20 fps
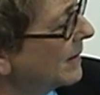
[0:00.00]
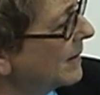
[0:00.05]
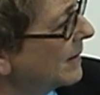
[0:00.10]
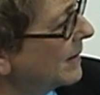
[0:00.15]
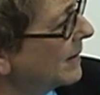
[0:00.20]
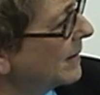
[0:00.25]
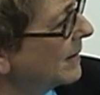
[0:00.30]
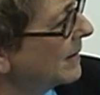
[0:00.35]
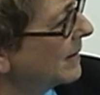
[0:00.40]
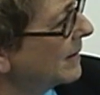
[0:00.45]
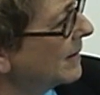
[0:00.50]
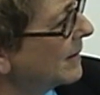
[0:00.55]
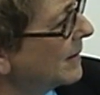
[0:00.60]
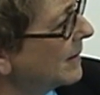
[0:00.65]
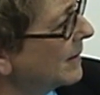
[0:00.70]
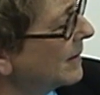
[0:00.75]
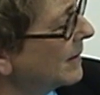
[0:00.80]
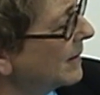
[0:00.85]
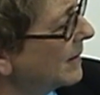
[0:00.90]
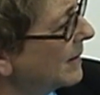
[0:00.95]

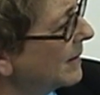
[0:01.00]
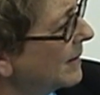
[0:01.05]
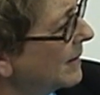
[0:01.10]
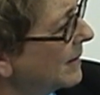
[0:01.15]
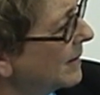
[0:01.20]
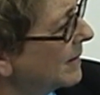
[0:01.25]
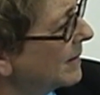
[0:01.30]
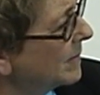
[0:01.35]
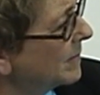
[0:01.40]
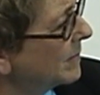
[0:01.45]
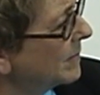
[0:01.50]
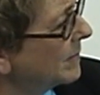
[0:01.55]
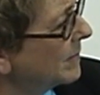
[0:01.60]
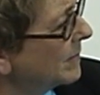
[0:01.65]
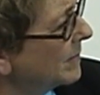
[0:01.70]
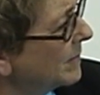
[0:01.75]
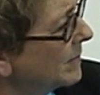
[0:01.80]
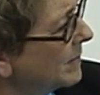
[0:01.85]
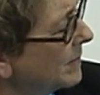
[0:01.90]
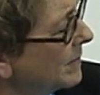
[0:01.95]

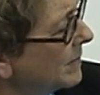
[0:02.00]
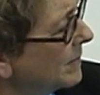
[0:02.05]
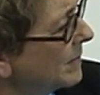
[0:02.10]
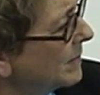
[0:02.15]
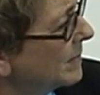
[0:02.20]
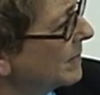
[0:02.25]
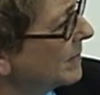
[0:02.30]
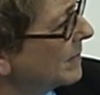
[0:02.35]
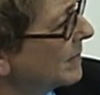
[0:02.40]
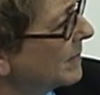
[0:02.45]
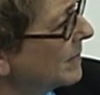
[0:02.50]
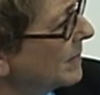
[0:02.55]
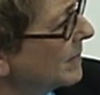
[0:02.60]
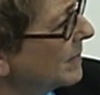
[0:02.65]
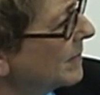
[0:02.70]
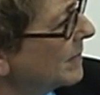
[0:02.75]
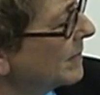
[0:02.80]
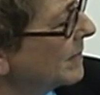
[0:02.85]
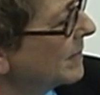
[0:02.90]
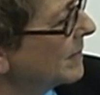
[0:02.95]

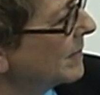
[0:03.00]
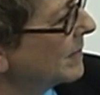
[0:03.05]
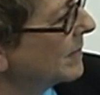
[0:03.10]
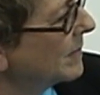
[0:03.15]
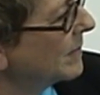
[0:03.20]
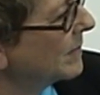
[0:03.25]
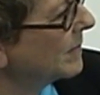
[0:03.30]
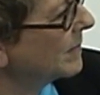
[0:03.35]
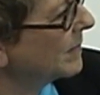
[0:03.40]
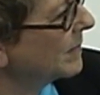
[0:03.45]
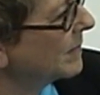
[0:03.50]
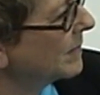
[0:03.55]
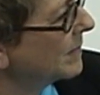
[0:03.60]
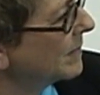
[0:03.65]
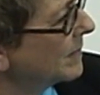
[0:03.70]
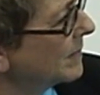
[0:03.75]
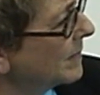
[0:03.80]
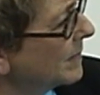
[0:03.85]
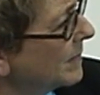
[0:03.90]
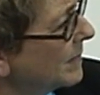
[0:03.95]

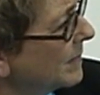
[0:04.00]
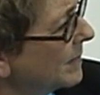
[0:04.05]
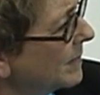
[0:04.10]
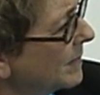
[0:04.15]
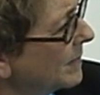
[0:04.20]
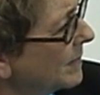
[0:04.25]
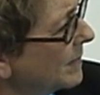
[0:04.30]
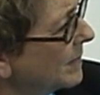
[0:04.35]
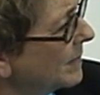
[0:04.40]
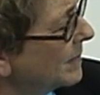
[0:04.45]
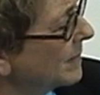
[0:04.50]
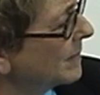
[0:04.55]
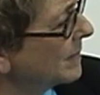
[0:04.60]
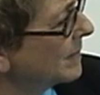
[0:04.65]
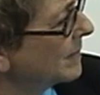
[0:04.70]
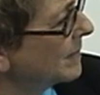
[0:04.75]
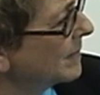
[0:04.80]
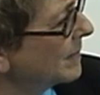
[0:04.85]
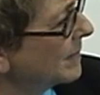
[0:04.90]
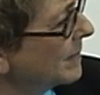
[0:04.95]

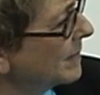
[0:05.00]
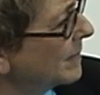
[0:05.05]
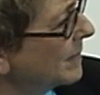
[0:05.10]
[no speech]